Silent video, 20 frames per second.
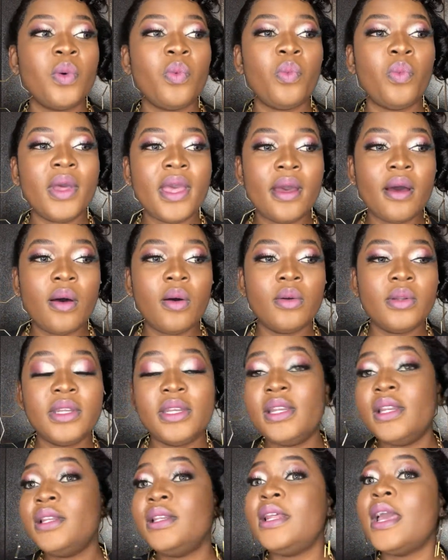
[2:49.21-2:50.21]
Well,
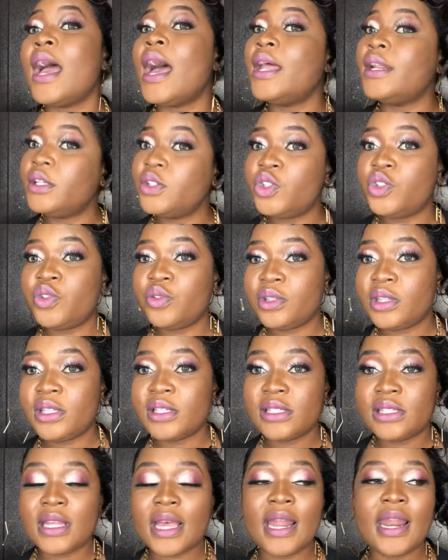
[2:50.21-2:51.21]
the honest truth
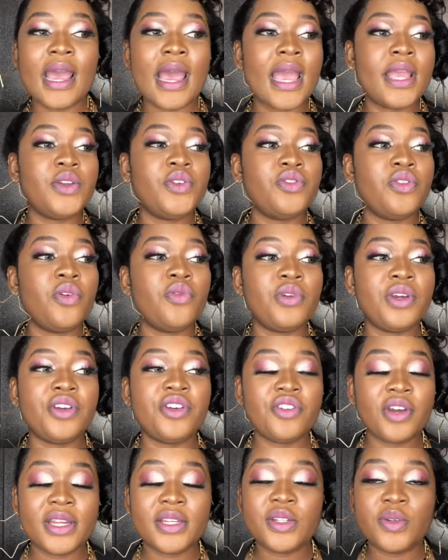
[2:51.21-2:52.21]
is that I do not
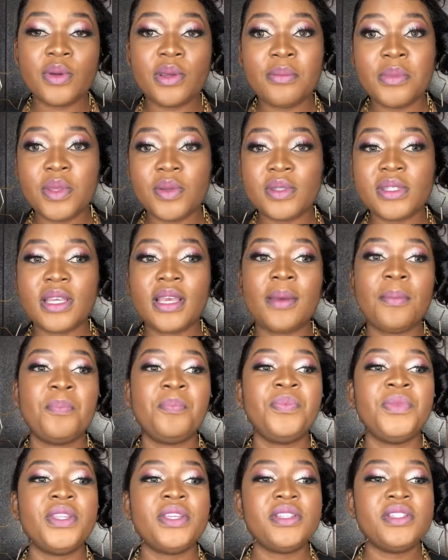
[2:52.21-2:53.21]
regret doing music,
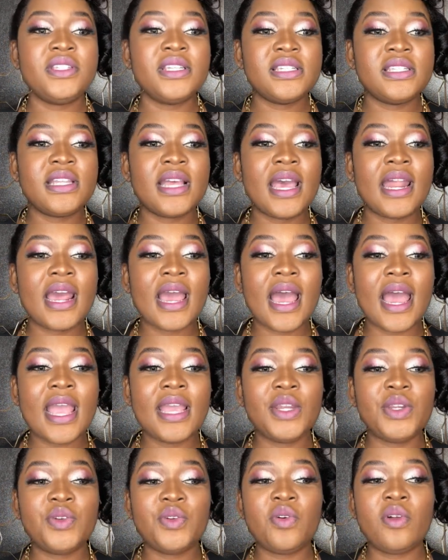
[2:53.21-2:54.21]
just that
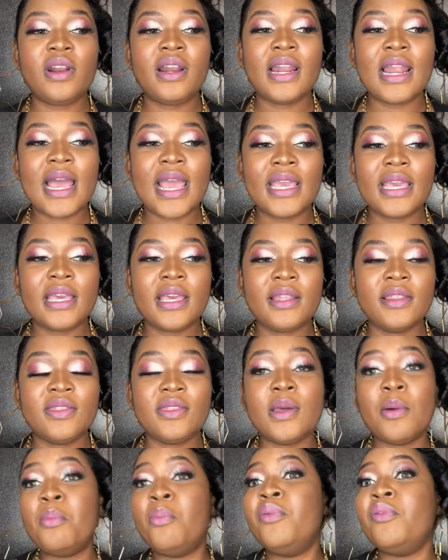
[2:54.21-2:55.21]
I do not like
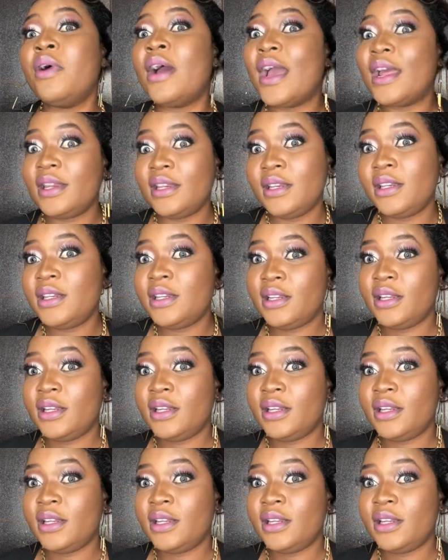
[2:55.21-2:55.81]
the brand